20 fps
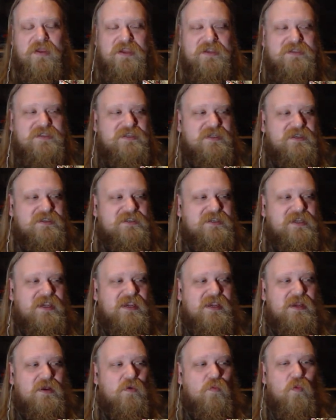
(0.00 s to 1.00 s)
It's going to be a
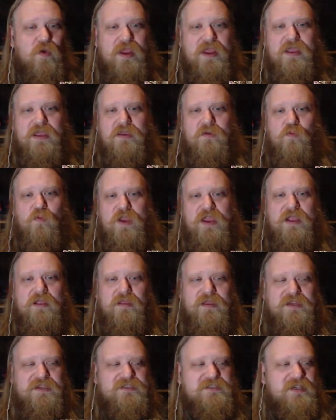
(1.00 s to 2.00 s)
16-week
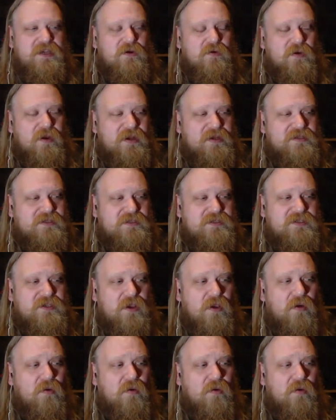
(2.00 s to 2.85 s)
weekly series.